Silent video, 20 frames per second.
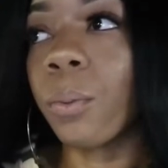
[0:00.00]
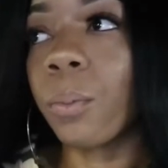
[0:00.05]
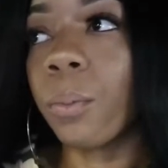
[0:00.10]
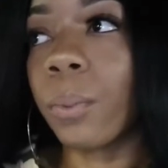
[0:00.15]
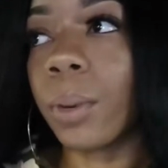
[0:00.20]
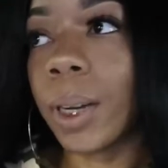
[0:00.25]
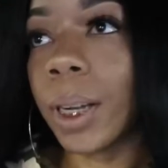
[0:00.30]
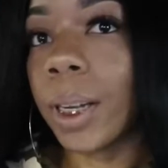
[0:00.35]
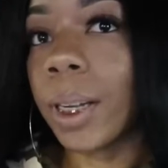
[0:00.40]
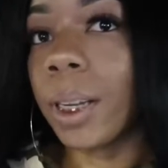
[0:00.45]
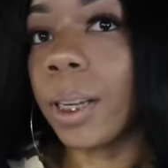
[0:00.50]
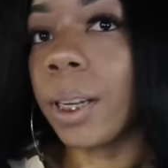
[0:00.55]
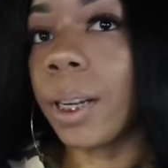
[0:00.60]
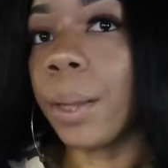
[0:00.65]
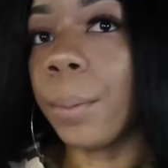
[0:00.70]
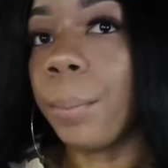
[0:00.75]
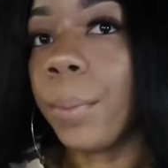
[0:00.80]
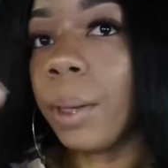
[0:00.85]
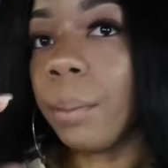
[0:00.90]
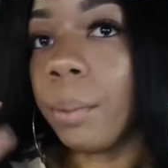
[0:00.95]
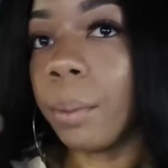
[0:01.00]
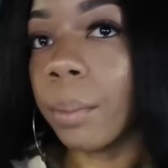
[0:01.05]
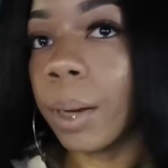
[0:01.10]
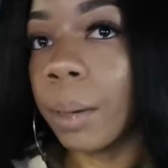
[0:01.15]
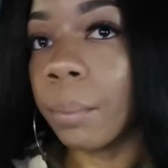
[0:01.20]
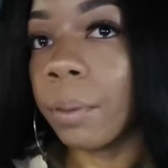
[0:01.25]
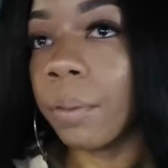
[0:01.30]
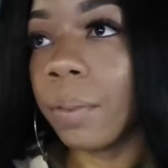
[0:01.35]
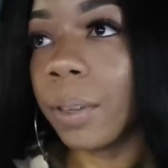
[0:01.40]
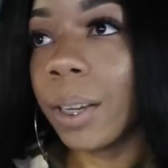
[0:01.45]
when I did the baby
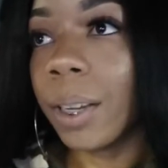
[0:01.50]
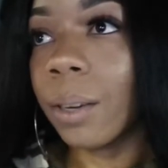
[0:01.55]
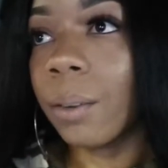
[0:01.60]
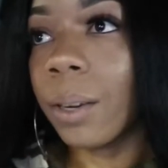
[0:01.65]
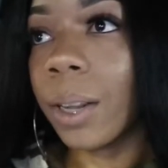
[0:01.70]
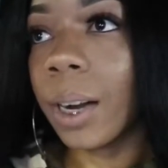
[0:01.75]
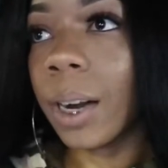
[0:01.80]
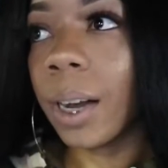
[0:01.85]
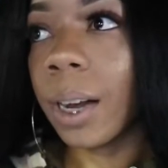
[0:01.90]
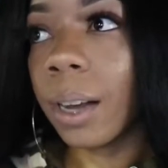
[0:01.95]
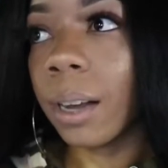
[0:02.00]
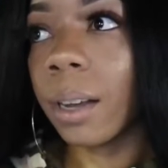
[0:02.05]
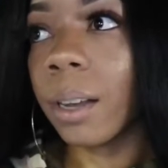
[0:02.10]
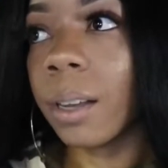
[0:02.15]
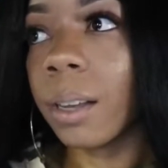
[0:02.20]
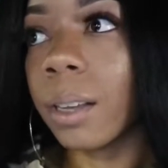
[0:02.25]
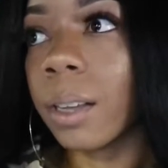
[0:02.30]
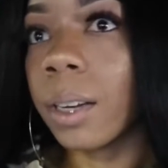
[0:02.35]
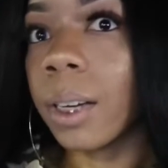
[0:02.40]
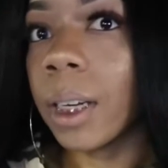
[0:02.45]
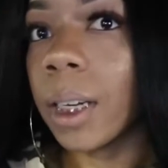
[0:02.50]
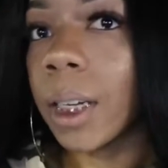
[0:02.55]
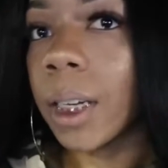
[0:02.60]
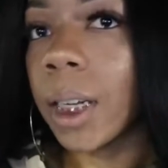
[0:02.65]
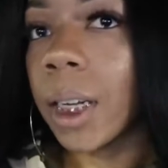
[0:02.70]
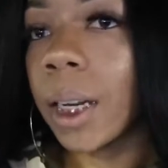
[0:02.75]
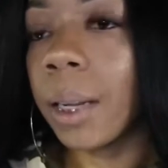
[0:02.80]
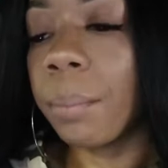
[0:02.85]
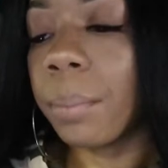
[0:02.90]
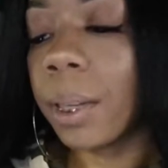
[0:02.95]
mama video that I
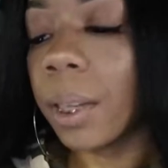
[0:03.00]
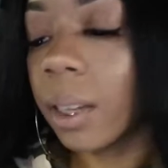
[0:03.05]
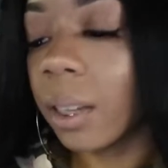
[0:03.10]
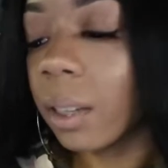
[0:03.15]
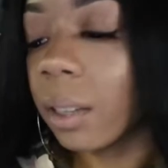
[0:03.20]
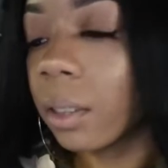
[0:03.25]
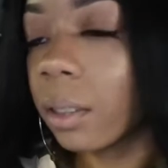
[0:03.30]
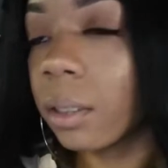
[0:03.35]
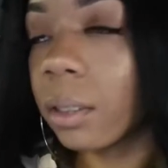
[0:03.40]
deleted because